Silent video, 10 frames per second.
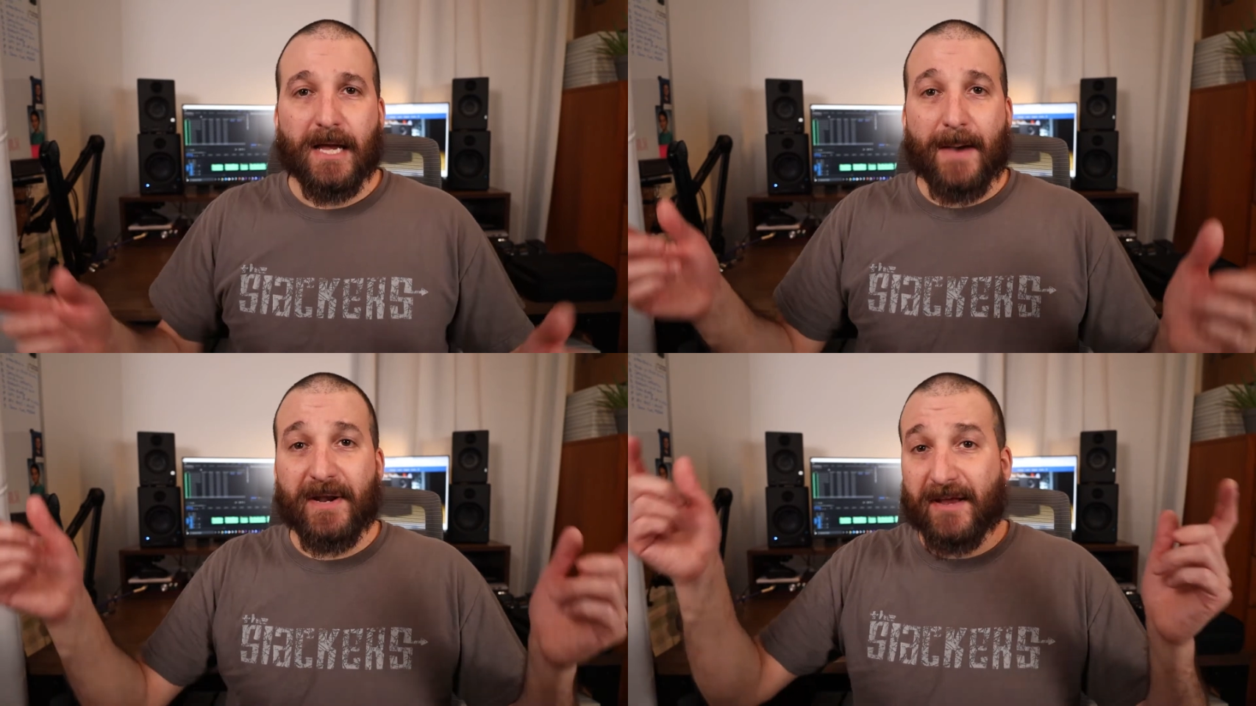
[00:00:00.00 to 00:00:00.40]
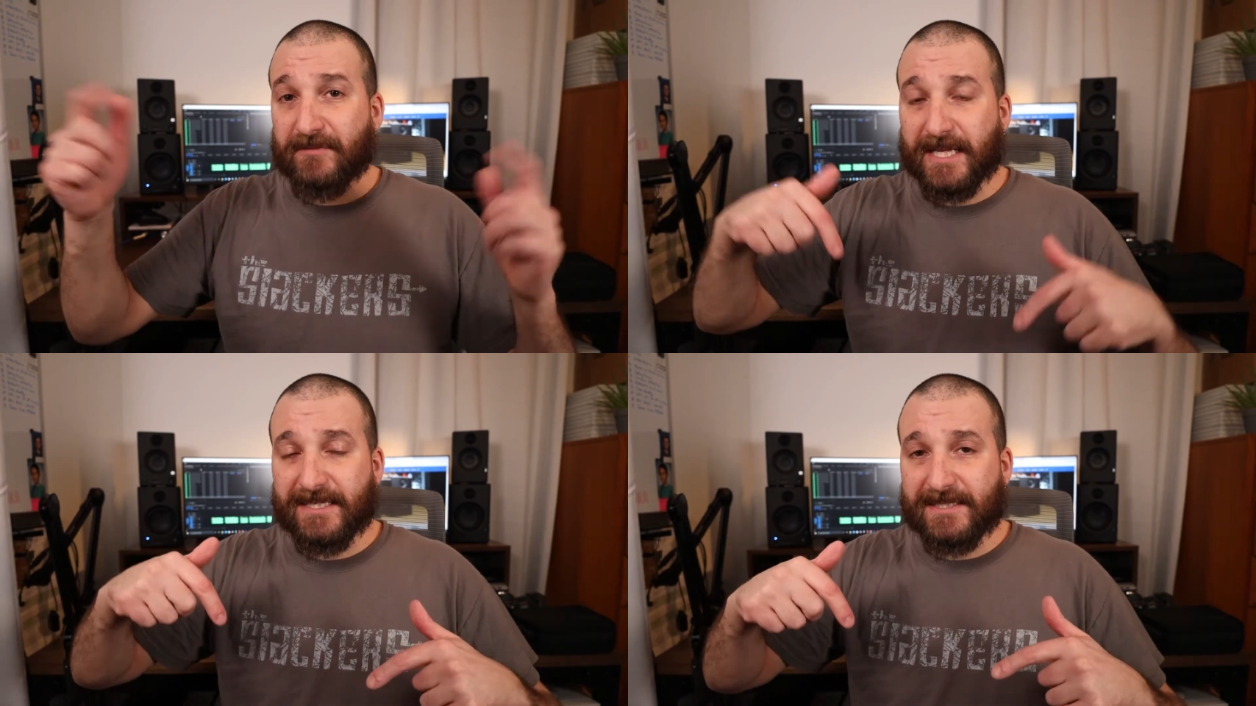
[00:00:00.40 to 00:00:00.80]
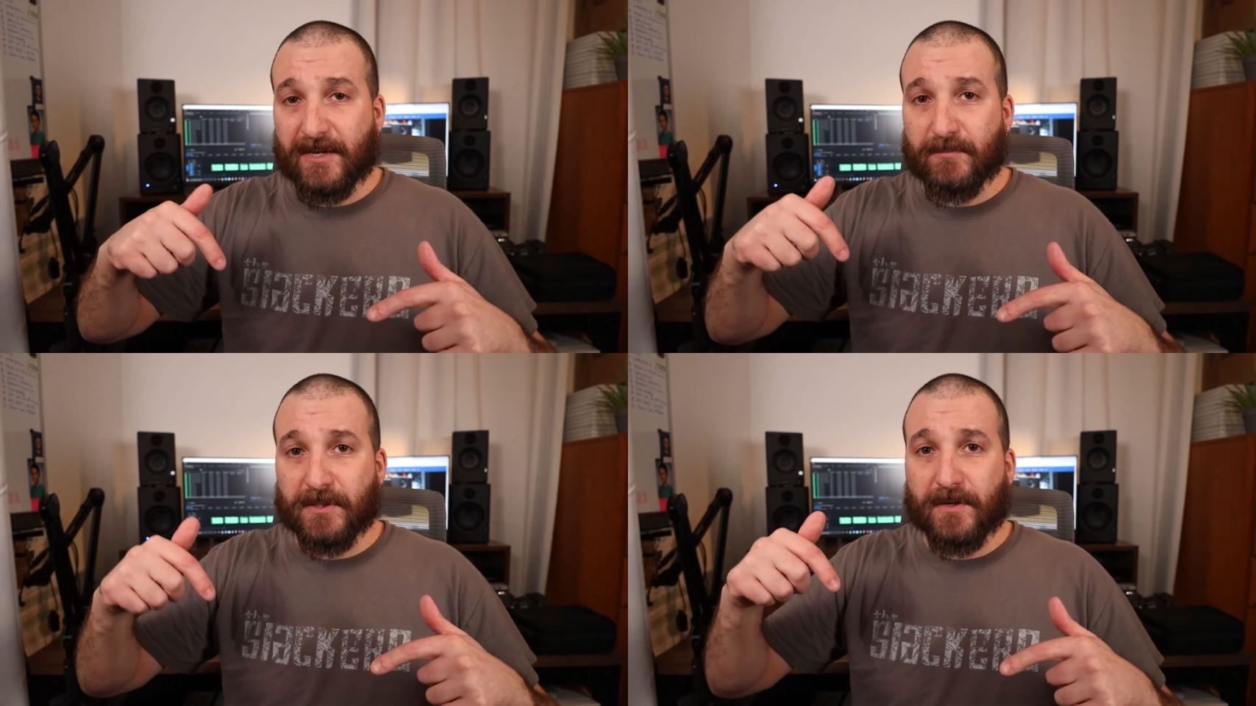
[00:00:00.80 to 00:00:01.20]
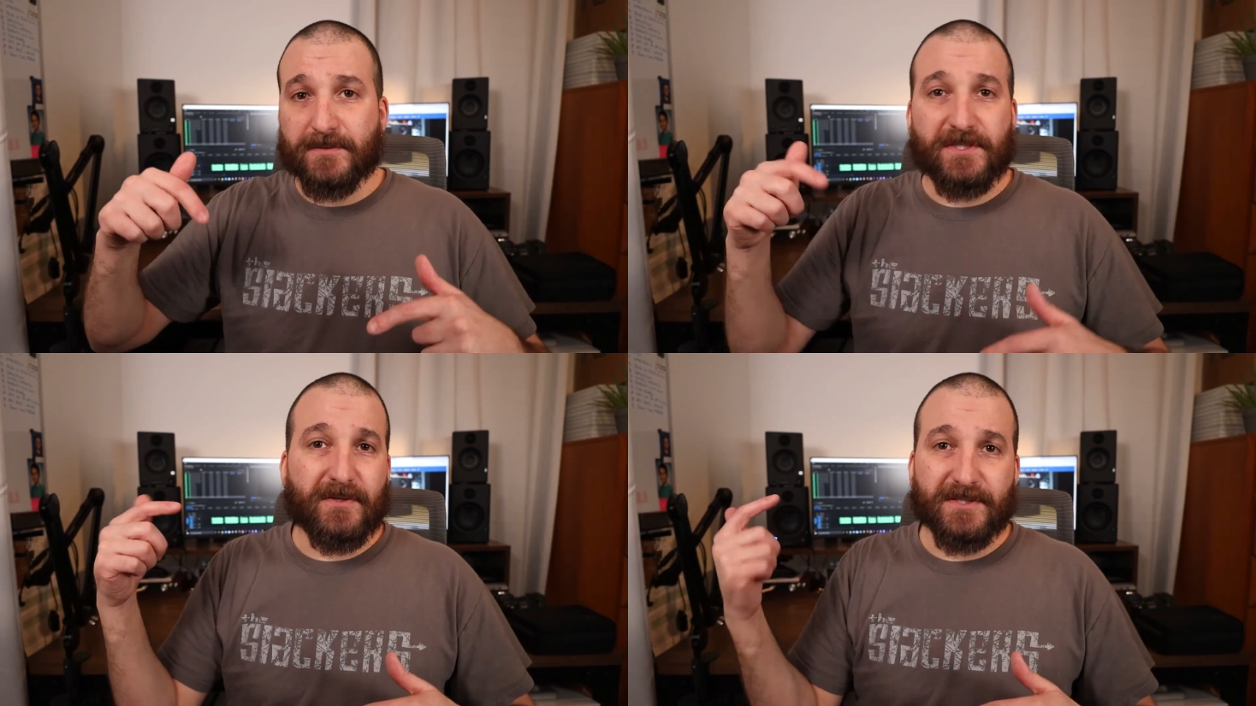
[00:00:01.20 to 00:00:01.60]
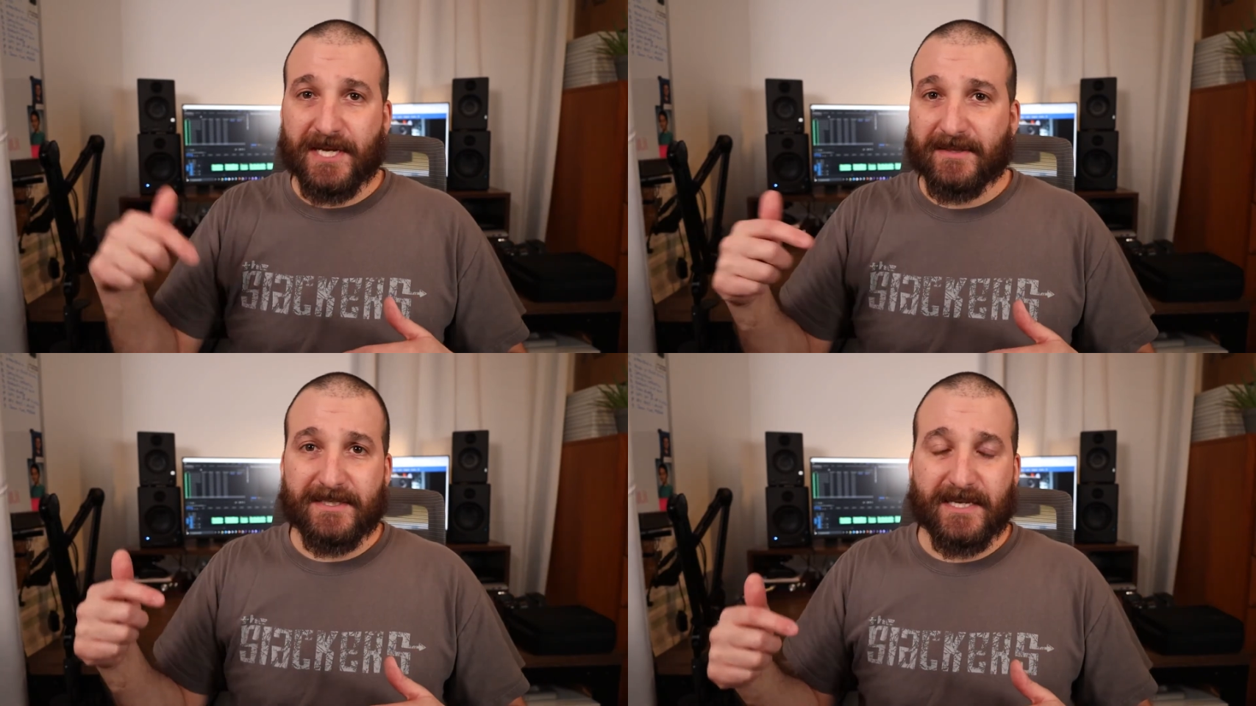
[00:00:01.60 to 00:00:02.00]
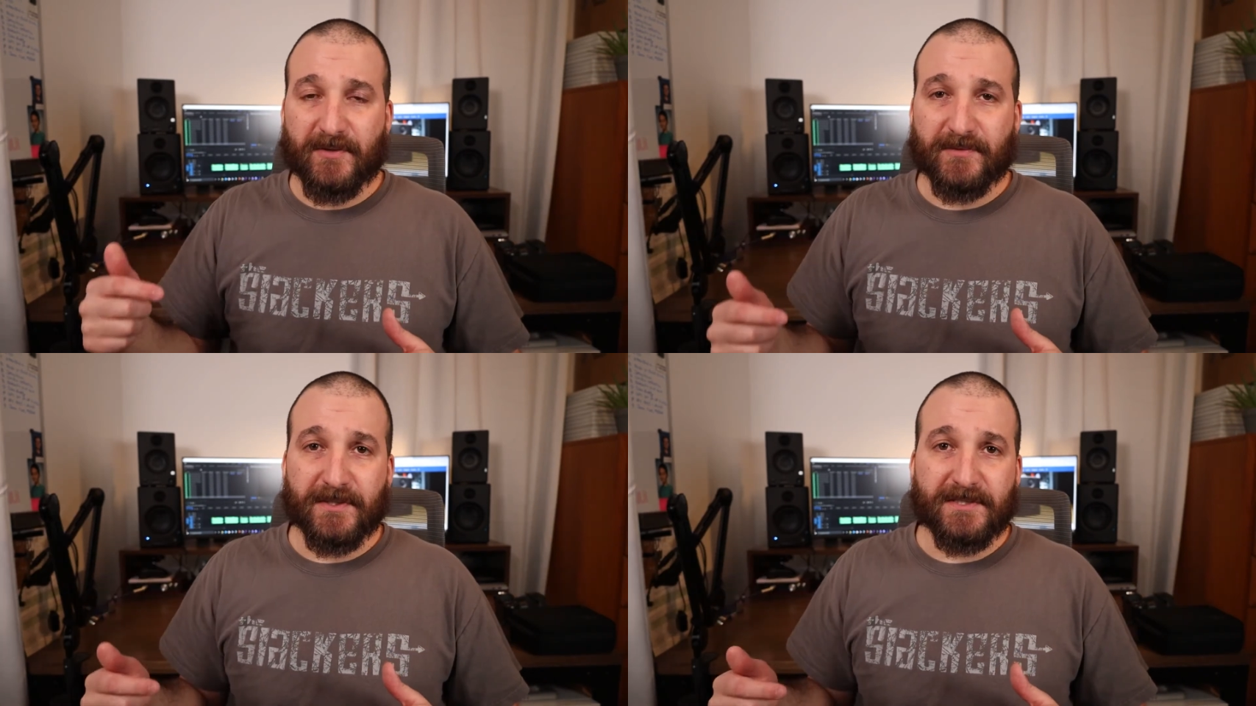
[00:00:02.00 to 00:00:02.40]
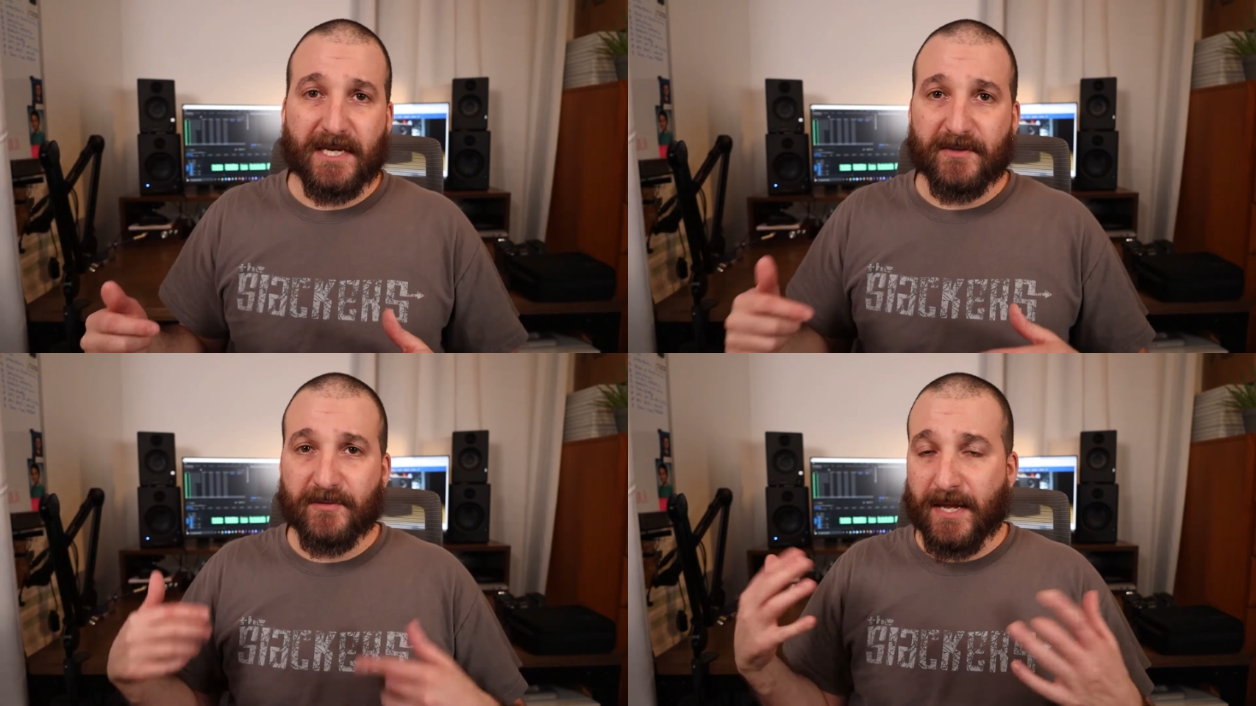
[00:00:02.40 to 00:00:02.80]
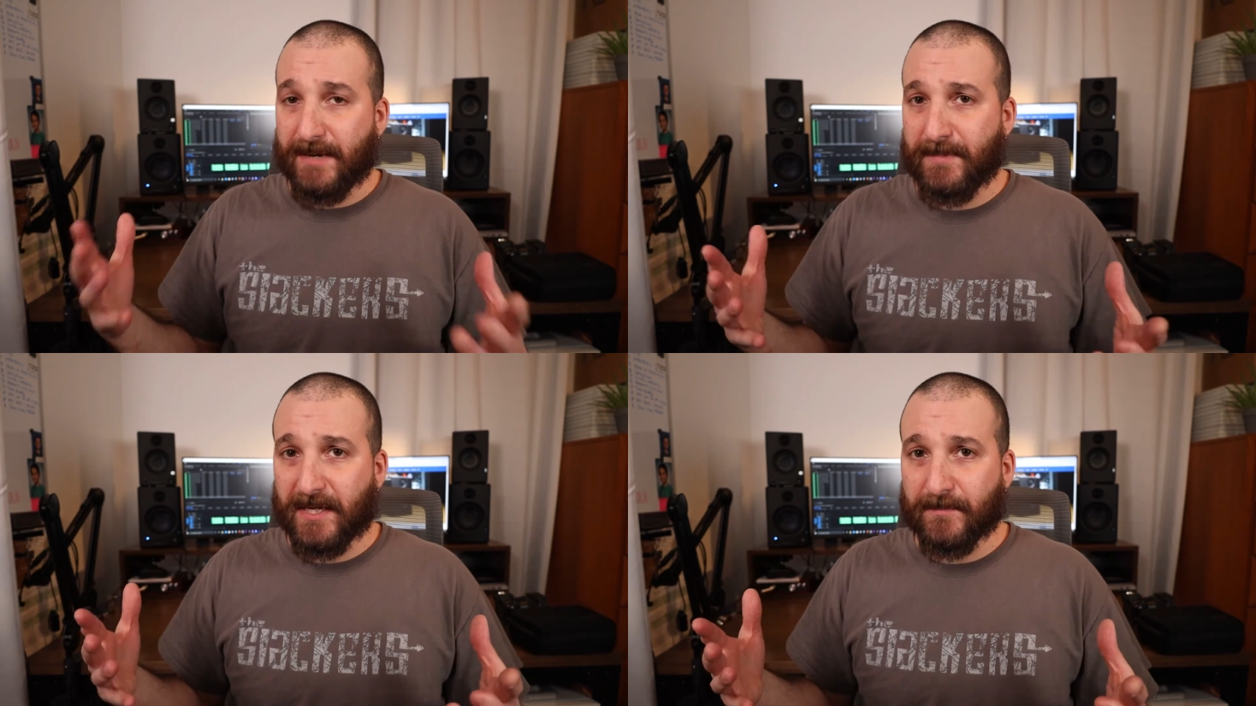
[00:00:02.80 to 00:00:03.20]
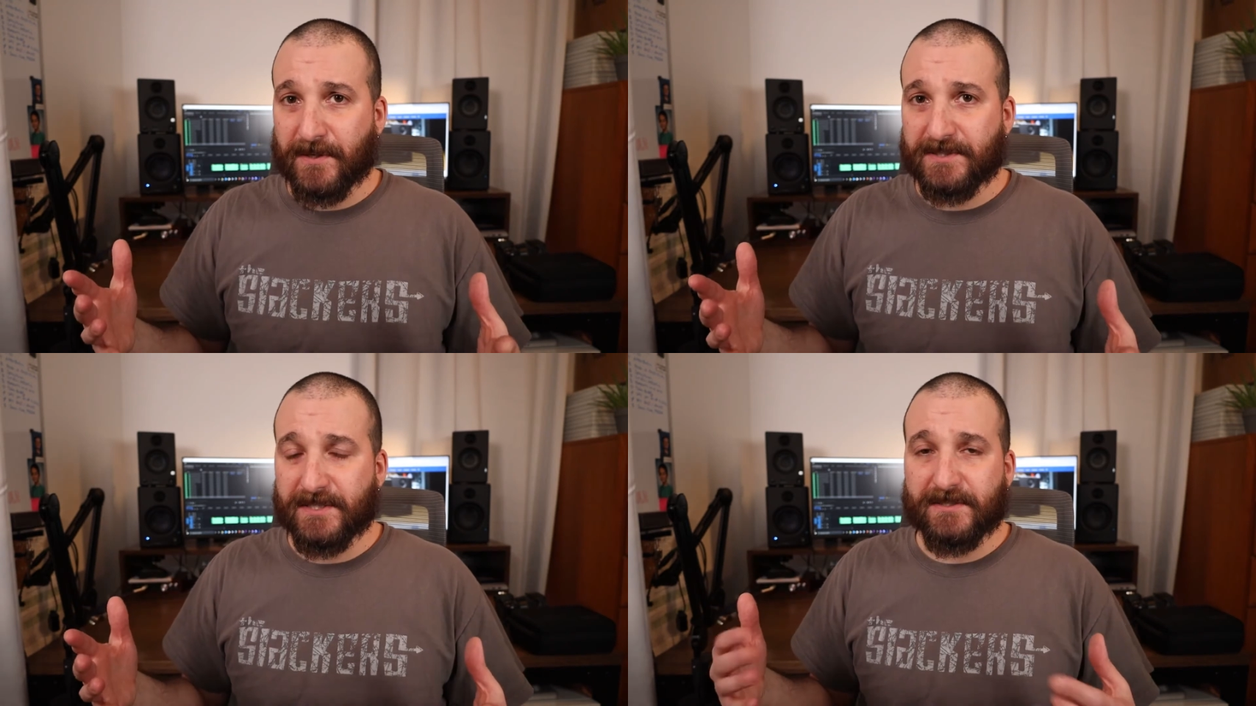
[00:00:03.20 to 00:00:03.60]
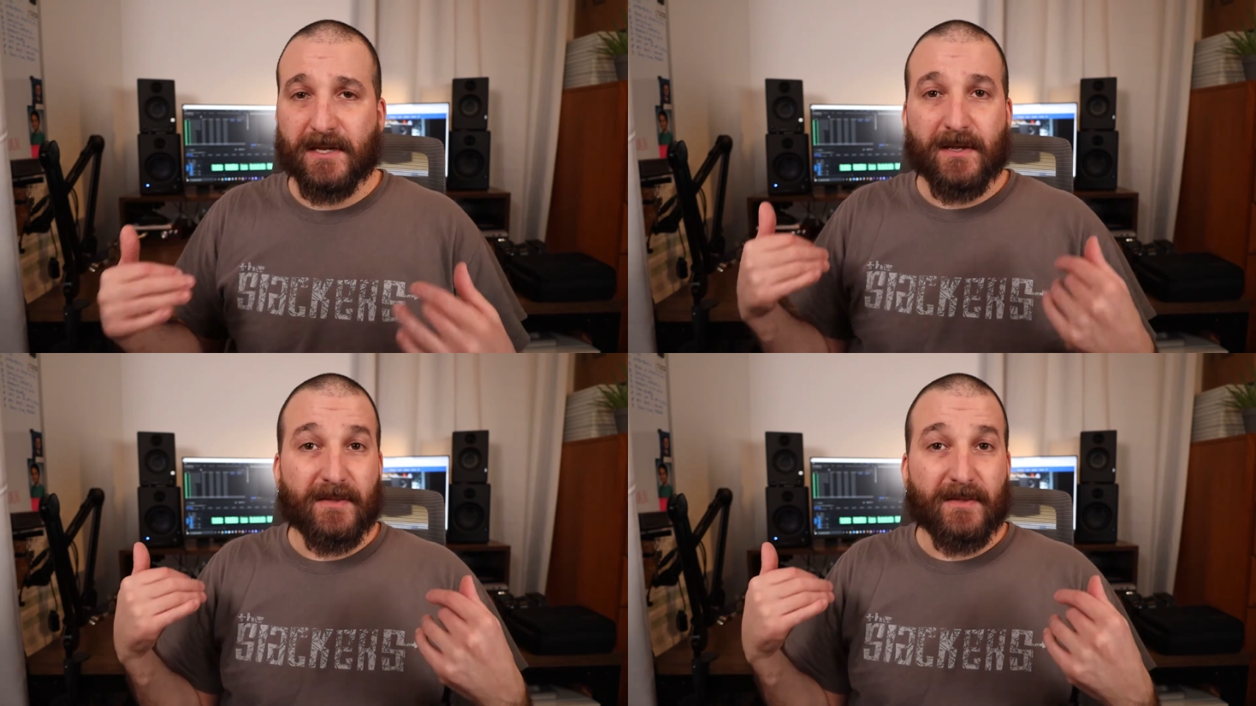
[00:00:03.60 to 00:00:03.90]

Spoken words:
I'm going to have links down below so you can check these out for yourself and make a purchase.